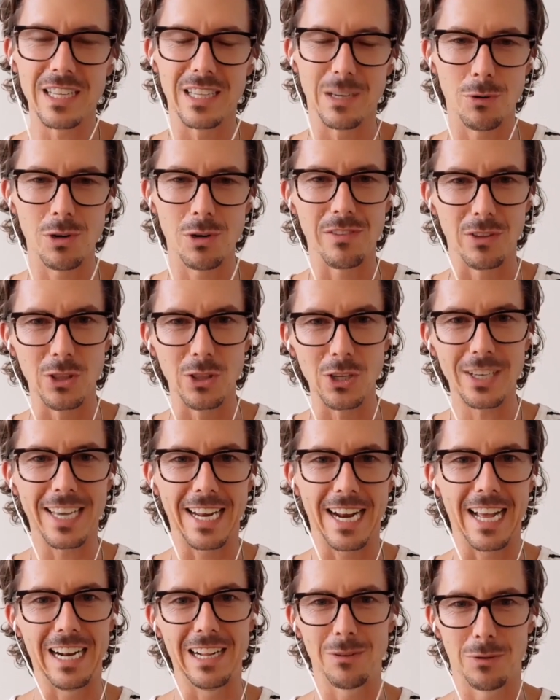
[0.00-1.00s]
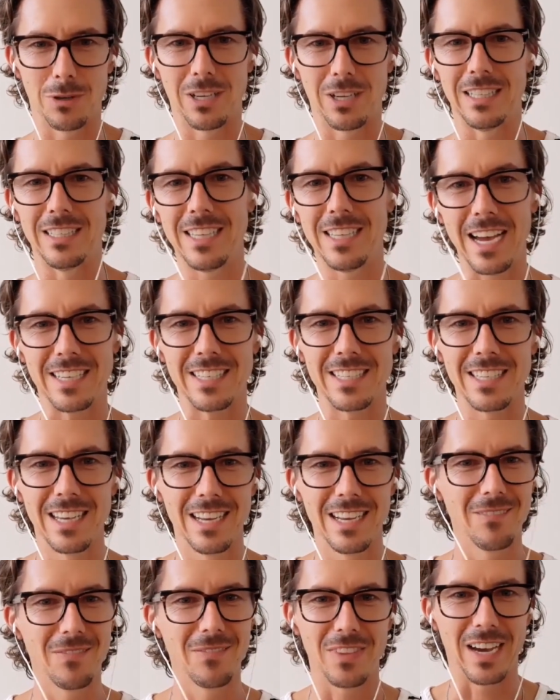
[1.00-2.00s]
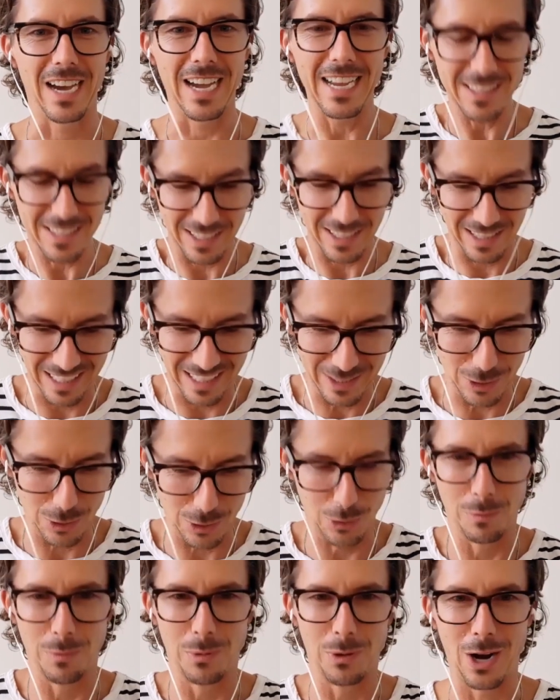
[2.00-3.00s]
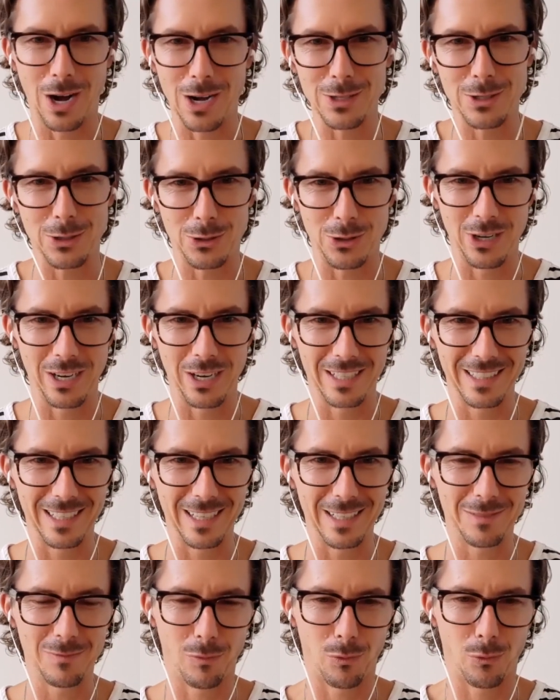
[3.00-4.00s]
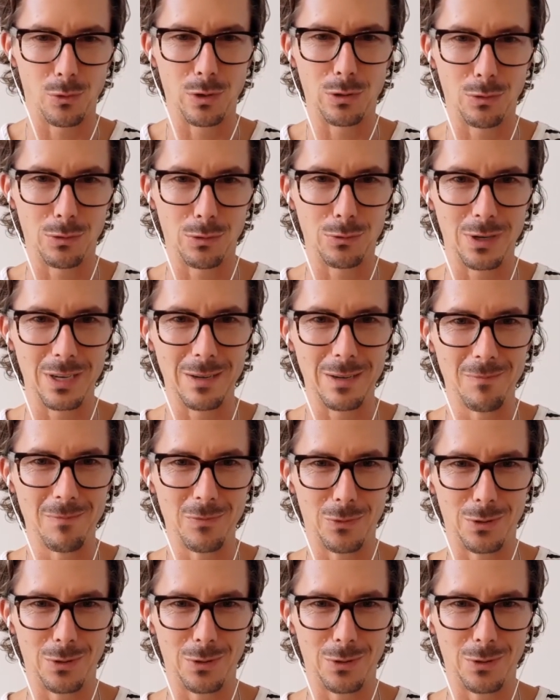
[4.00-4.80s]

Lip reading: They weren't even looking at it or could text. I had to like super concentrate on like 333.